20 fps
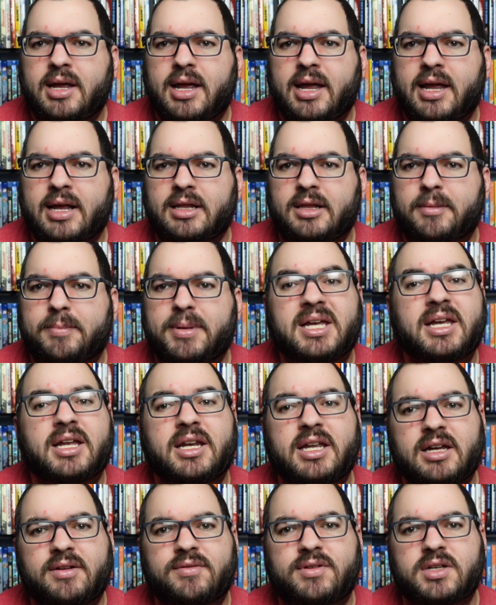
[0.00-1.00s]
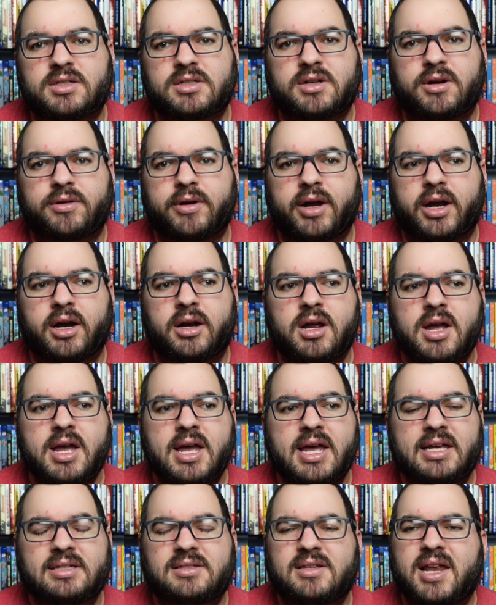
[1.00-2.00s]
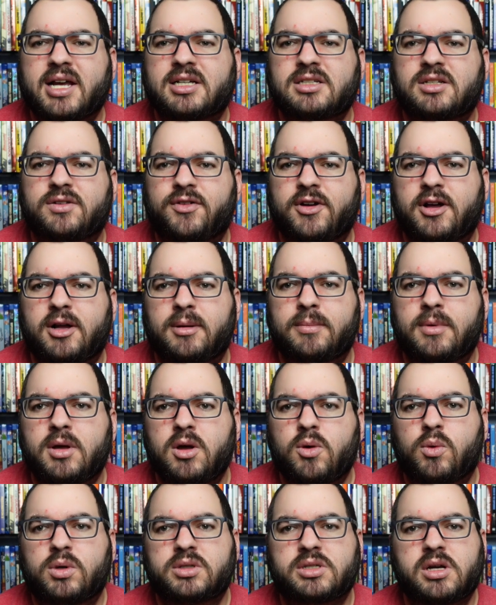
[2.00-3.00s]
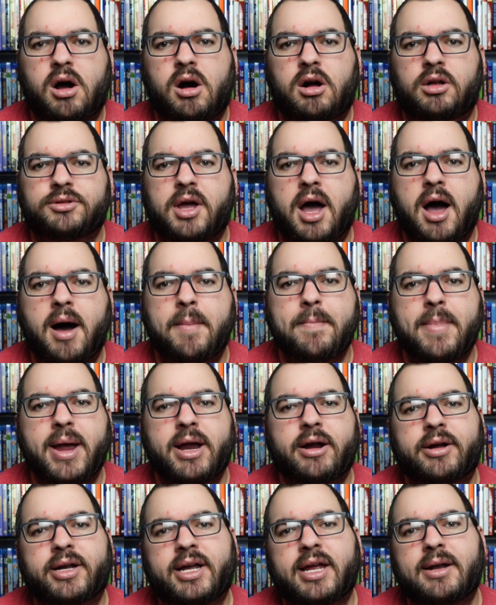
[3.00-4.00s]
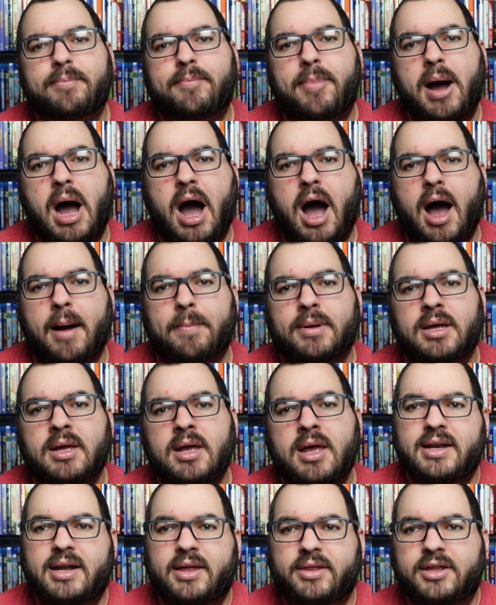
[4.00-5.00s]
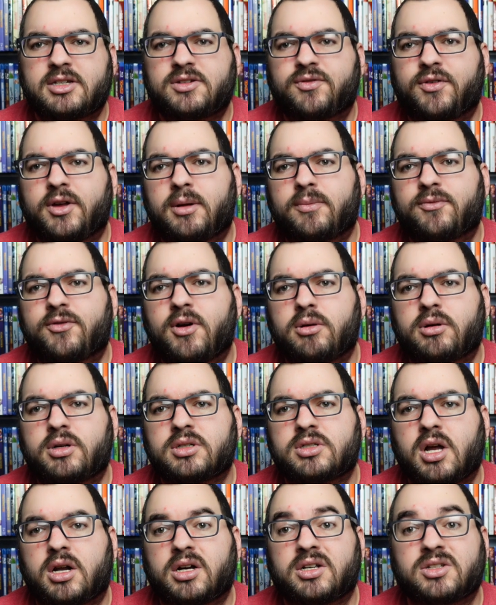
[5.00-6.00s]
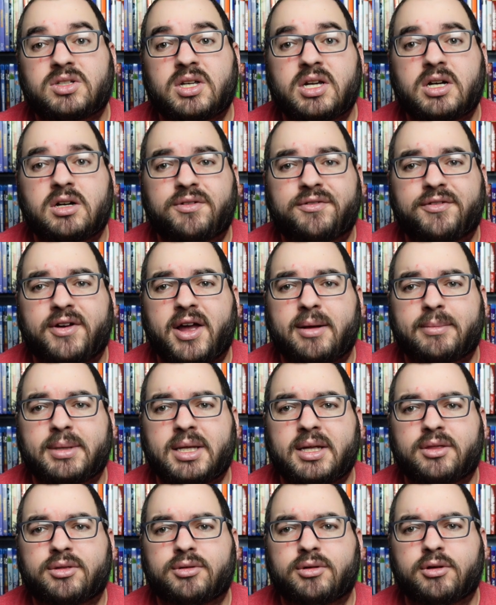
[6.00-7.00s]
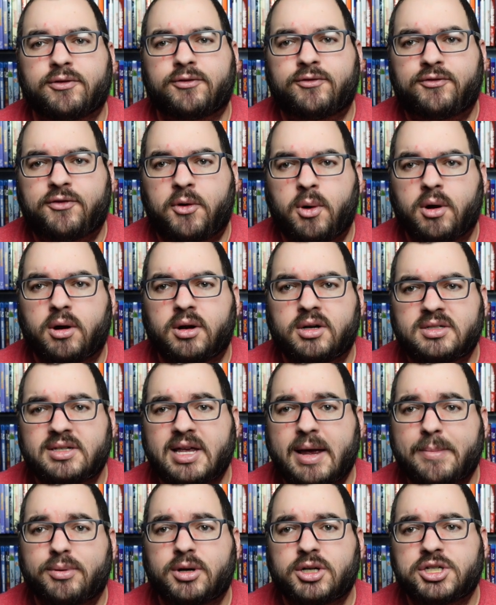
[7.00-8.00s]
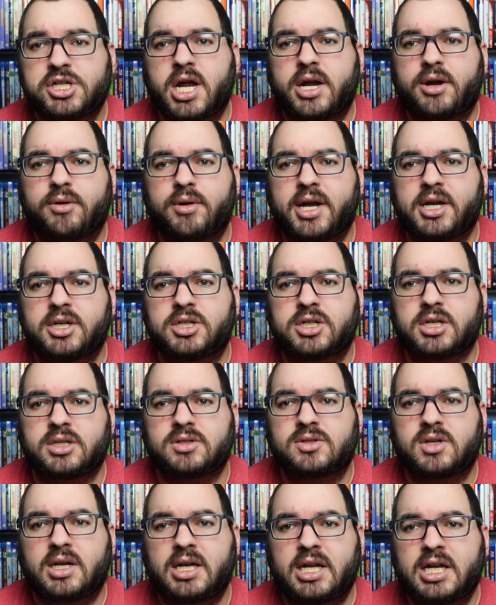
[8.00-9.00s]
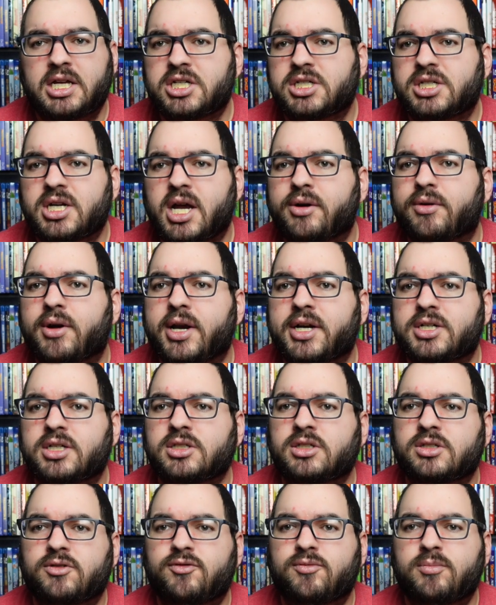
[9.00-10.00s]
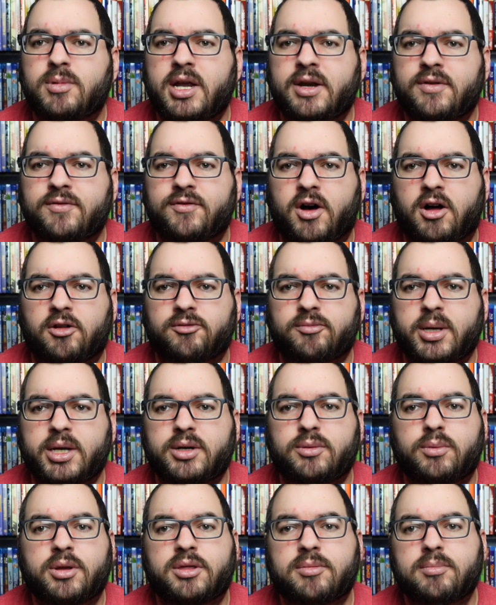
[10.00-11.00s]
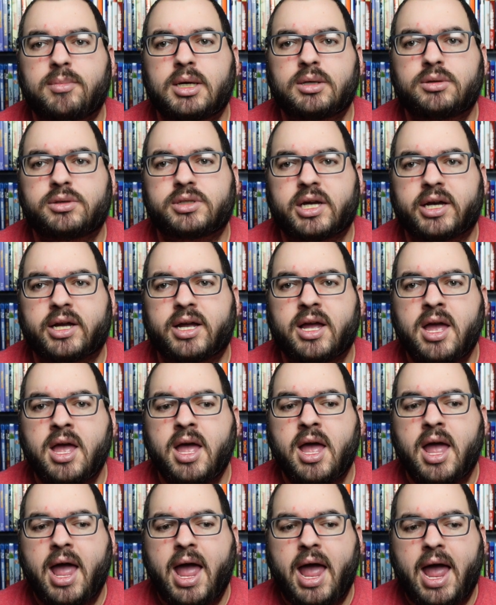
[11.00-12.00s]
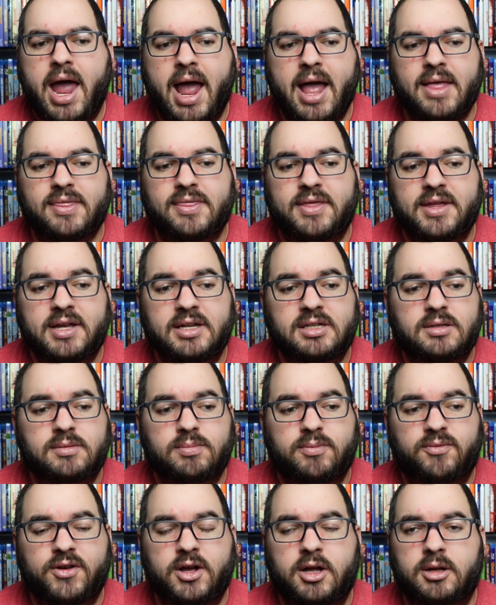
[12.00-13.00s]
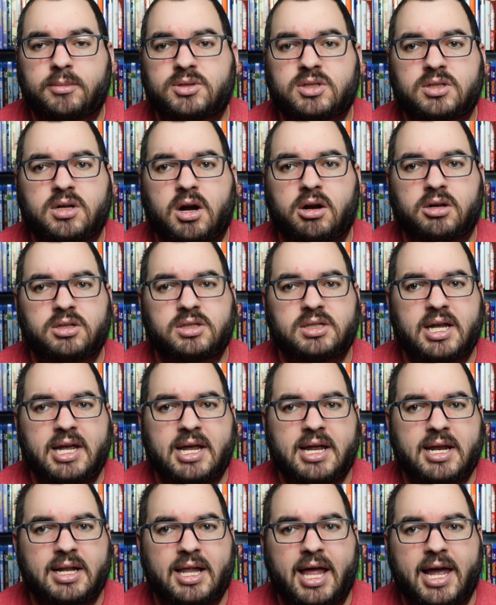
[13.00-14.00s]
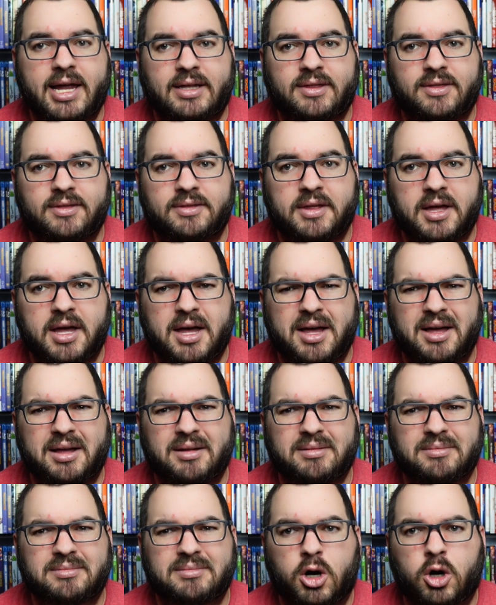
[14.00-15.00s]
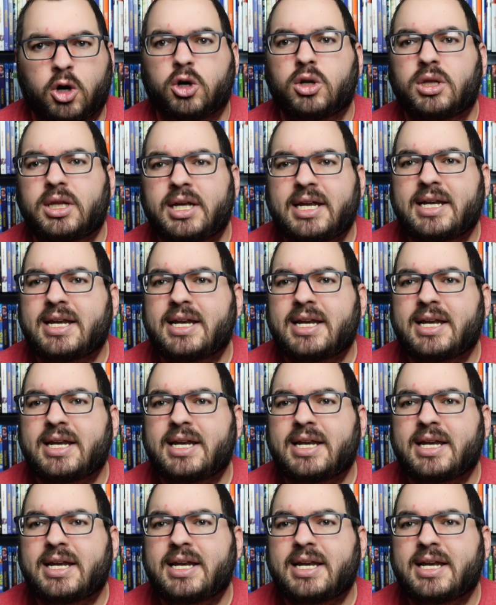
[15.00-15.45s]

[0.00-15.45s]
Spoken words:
in the beginning of his career. His next film was called American Pop. Now, this film focused on a single family through 4 separate generations and each generation's involvement with music. And this film starts in like the early